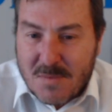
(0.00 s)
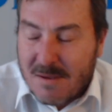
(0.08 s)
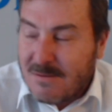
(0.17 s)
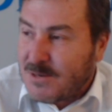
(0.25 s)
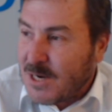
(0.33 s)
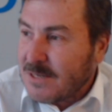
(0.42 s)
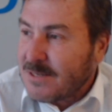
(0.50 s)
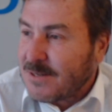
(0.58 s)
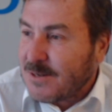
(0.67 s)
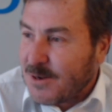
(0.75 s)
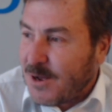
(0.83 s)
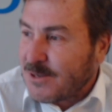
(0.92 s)
I just
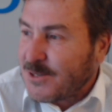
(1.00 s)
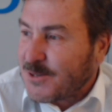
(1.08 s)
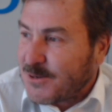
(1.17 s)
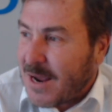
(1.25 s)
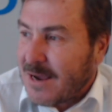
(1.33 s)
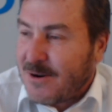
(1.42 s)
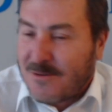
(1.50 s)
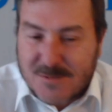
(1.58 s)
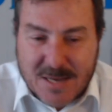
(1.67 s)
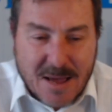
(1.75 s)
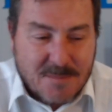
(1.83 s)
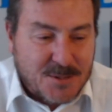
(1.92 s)
lost track of
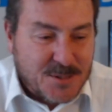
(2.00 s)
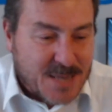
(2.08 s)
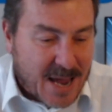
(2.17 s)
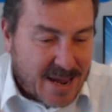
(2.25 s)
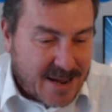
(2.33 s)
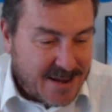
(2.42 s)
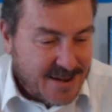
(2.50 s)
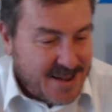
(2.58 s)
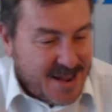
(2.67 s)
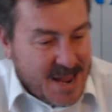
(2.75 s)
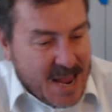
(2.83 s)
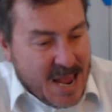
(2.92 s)
time today.
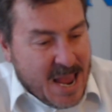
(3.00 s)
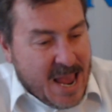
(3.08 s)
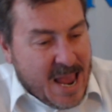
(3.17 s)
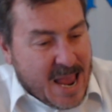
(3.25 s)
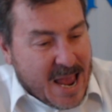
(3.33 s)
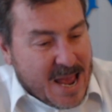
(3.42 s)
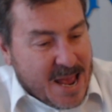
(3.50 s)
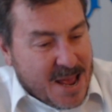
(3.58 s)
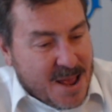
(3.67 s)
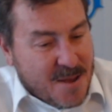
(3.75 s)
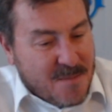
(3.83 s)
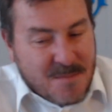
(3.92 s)

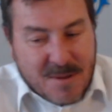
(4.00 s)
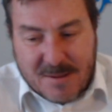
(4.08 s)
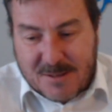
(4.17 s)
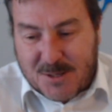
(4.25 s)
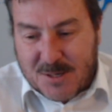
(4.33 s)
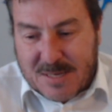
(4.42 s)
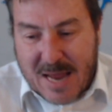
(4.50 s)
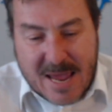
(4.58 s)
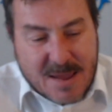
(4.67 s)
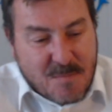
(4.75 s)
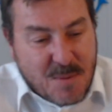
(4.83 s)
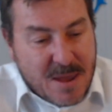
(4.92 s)

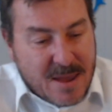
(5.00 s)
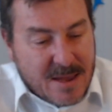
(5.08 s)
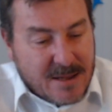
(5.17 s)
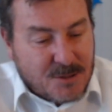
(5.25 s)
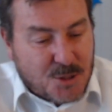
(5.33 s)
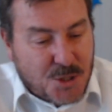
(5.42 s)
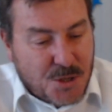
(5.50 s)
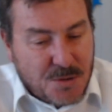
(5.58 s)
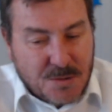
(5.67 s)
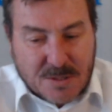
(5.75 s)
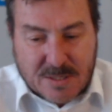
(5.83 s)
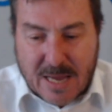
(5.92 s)
Today being
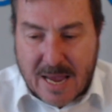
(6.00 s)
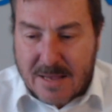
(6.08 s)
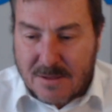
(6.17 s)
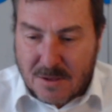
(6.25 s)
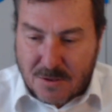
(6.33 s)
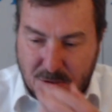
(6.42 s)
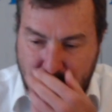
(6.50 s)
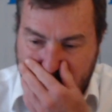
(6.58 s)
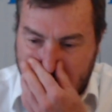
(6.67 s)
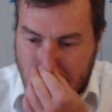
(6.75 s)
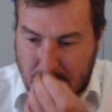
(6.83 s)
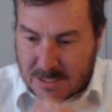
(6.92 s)
Tuesday, the
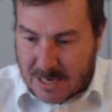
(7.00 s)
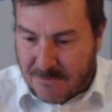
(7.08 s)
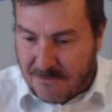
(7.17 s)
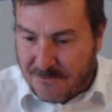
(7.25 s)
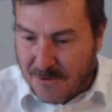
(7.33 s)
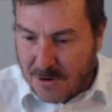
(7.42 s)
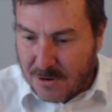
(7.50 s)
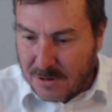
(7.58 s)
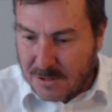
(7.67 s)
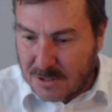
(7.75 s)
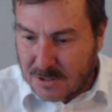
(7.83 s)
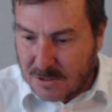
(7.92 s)

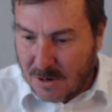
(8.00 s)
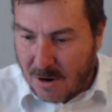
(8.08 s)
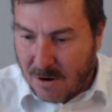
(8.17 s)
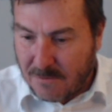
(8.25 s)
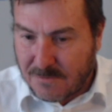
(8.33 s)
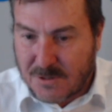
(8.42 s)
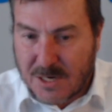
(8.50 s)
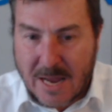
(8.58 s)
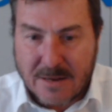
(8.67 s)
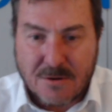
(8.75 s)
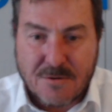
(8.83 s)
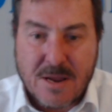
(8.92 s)
31st of
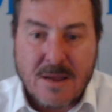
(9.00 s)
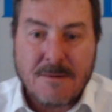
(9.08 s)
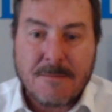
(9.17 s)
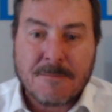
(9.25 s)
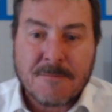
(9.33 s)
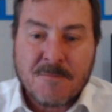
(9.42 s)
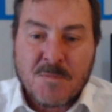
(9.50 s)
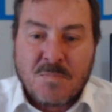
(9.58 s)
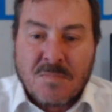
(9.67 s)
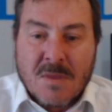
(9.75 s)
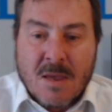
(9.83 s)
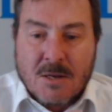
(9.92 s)
January,
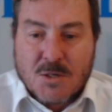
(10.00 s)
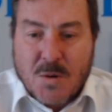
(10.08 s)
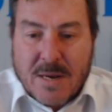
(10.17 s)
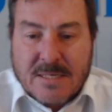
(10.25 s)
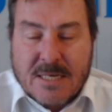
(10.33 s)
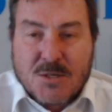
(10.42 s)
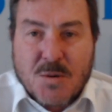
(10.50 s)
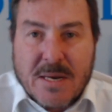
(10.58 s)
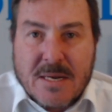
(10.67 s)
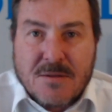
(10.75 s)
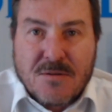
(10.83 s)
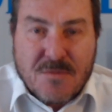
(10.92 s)

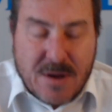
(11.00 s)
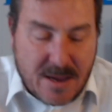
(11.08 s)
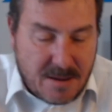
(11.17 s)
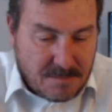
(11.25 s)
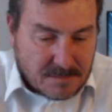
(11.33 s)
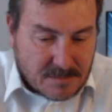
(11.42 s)
2023.